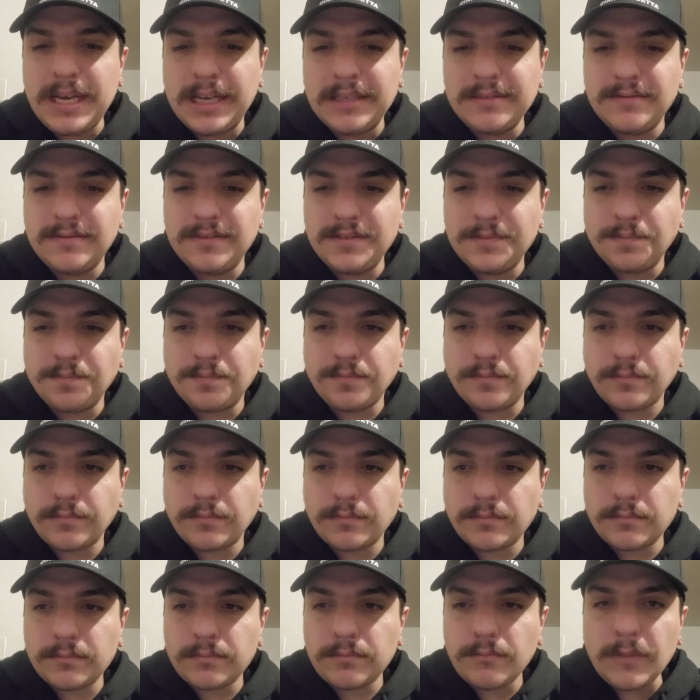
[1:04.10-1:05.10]
because
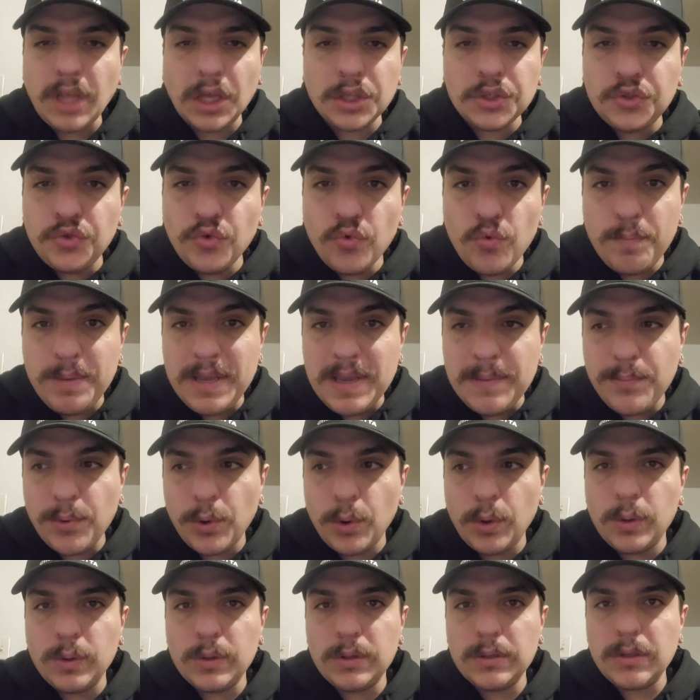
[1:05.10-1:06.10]
two
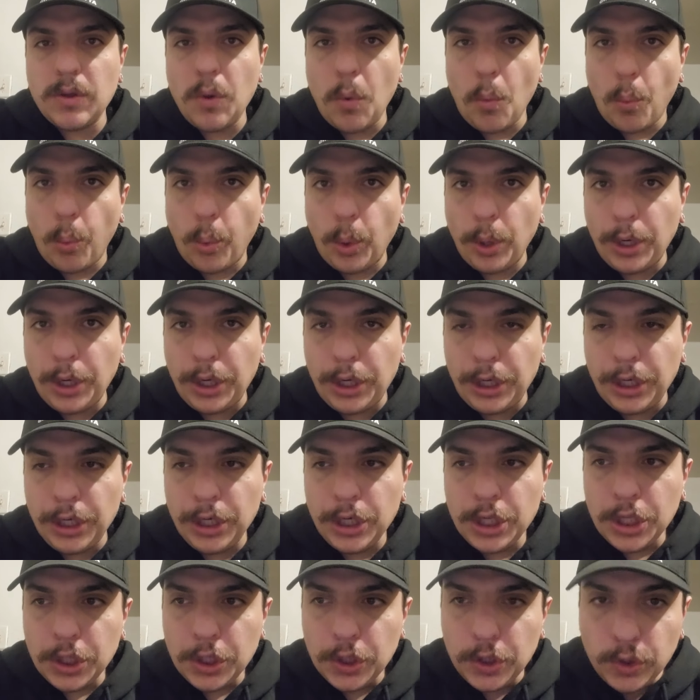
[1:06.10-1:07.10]
people
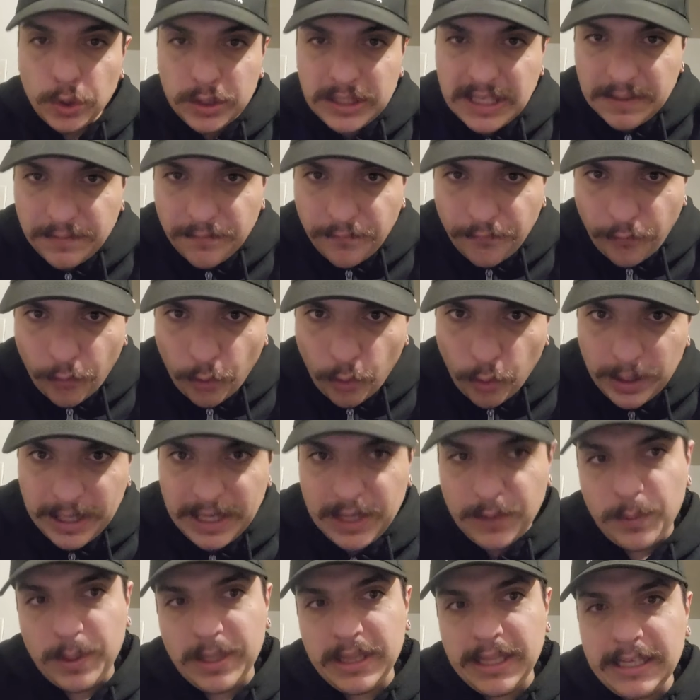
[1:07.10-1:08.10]
were looking for
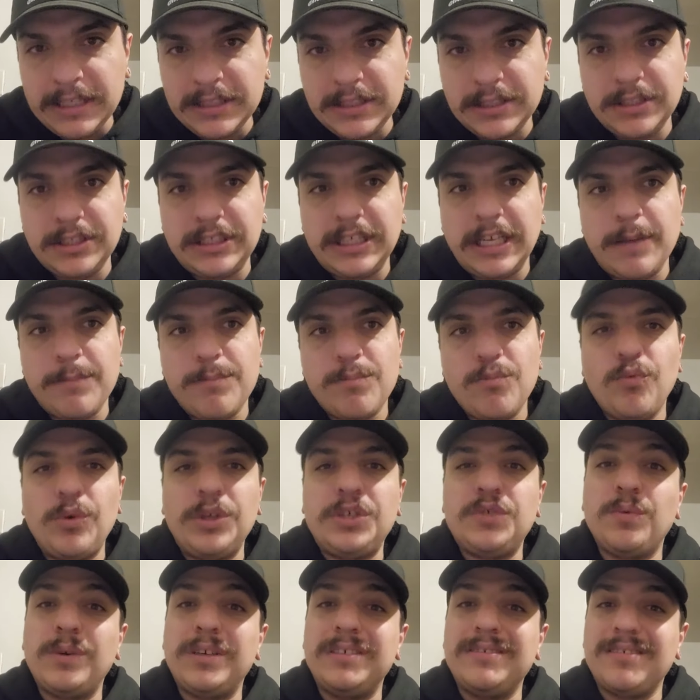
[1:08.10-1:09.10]
a relationship,
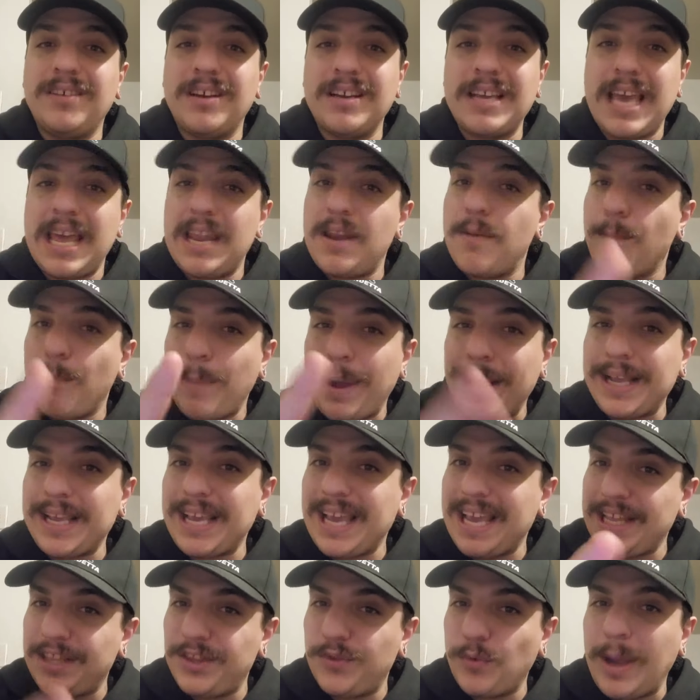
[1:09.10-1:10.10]
which was, again,
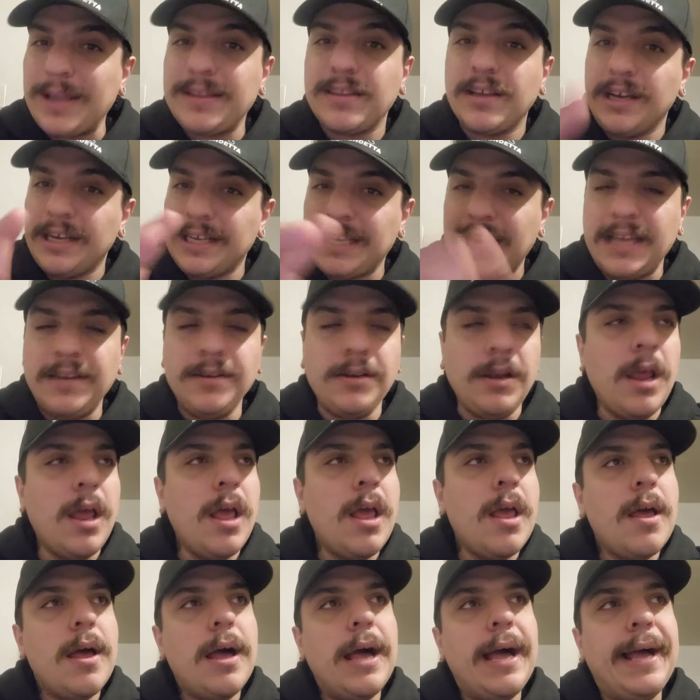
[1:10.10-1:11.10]
Mike and Dwight again.
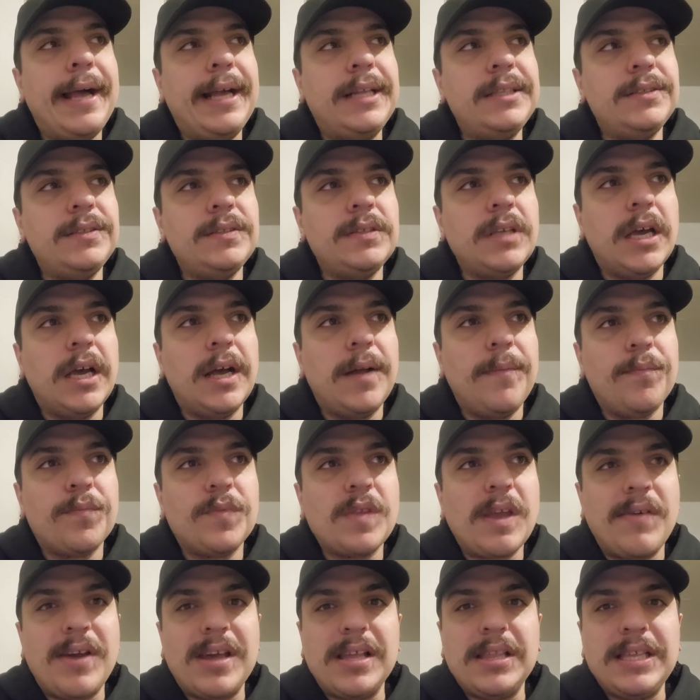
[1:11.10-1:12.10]

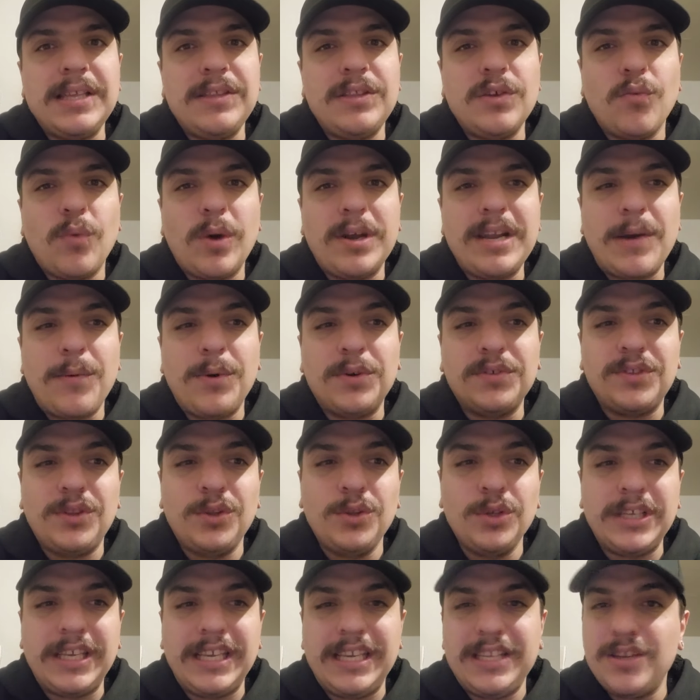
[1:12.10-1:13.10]
And finally, the one that was
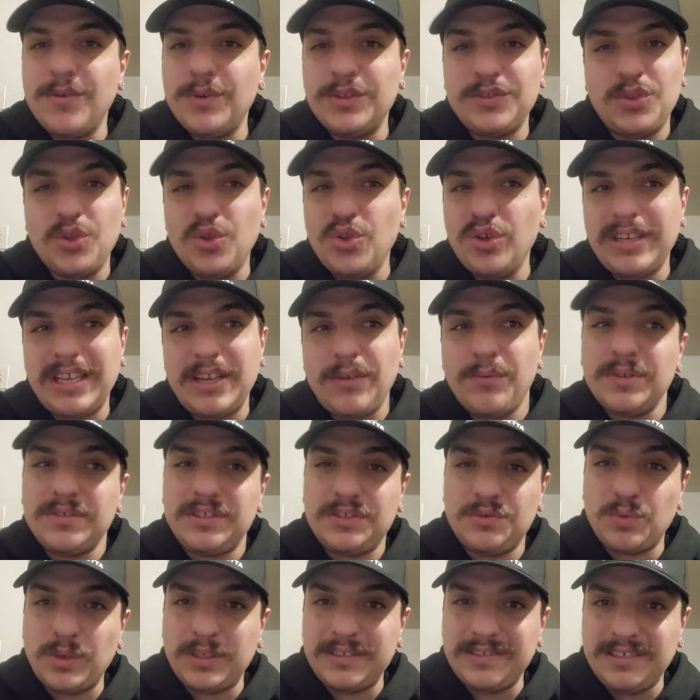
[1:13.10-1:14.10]

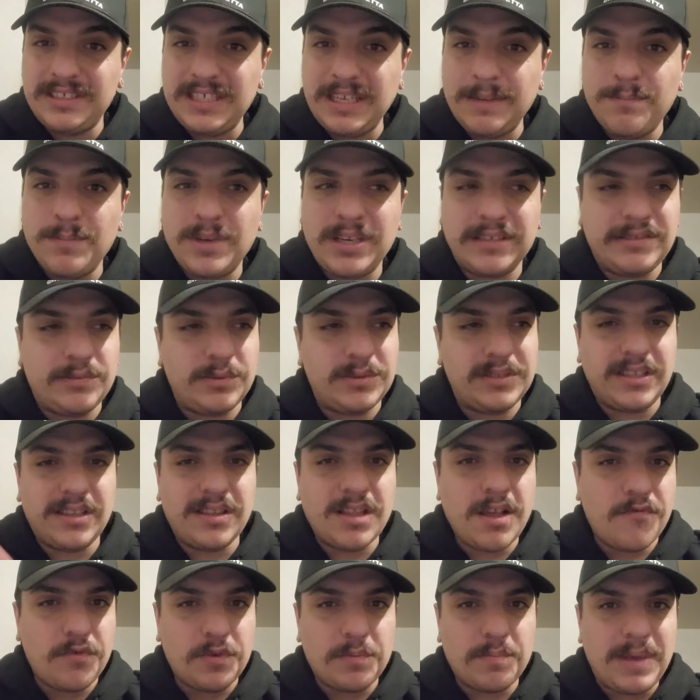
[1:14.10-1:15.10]
Jim, because he was
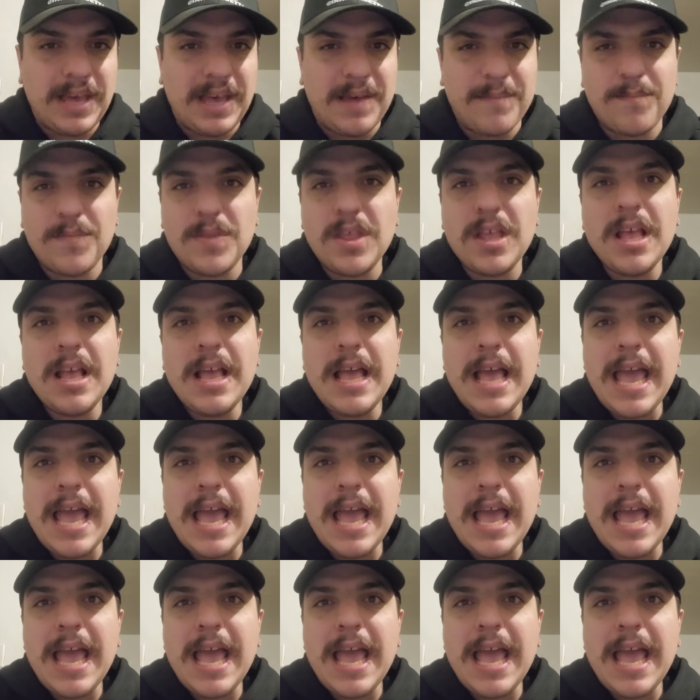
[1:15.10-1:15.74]
in love with Pam,